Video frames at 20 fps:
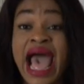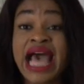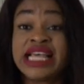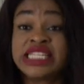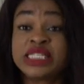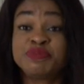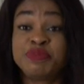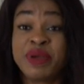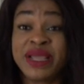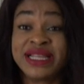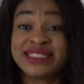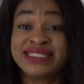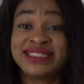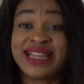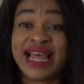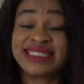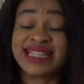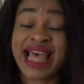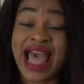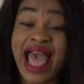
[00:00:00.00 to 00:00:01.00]
aspect
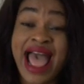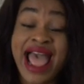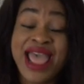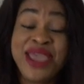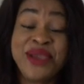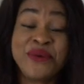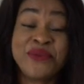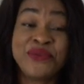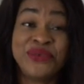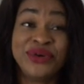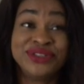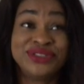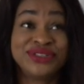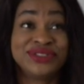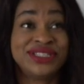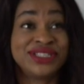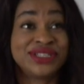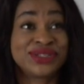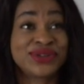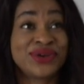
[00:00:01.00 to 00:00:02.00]
that I want to
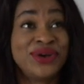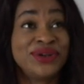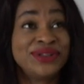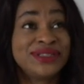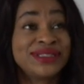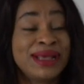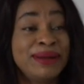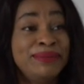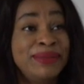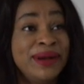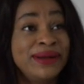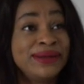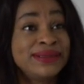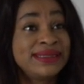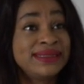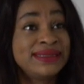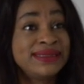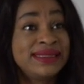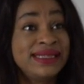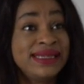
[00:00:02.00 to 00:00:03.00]
discuss
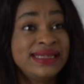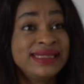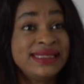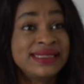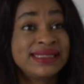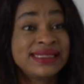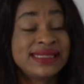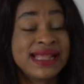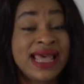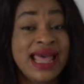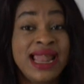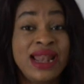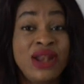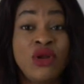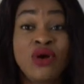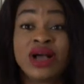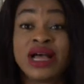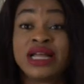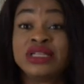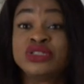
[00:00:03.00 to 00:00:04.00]
about these
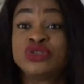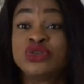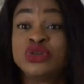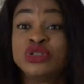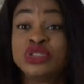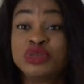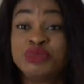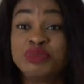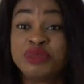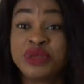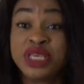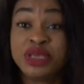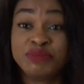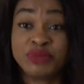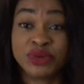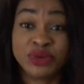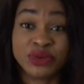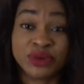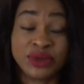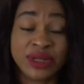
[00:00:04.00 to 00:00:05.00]
longer throat
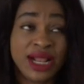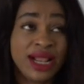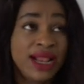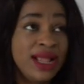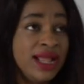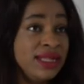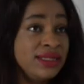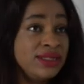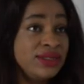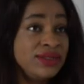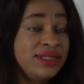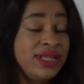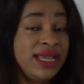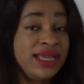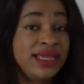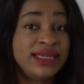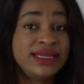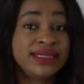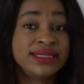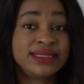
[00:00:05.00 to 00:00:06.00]
people
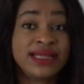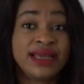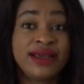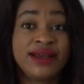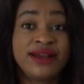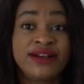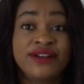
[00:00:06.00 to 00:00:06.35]
today is,